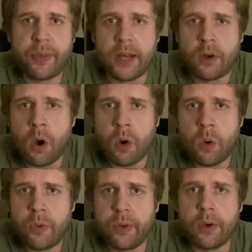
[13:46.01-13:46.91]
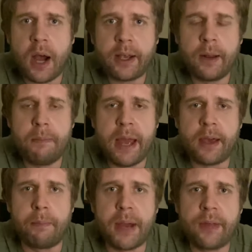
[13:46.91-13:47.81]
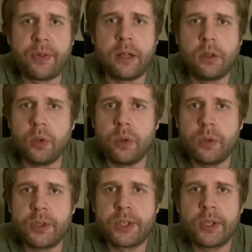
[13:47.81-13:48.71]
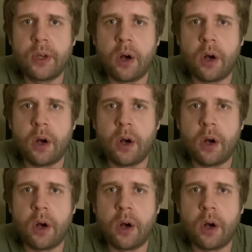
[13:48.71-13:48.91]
They know they're not going to make a bet they lose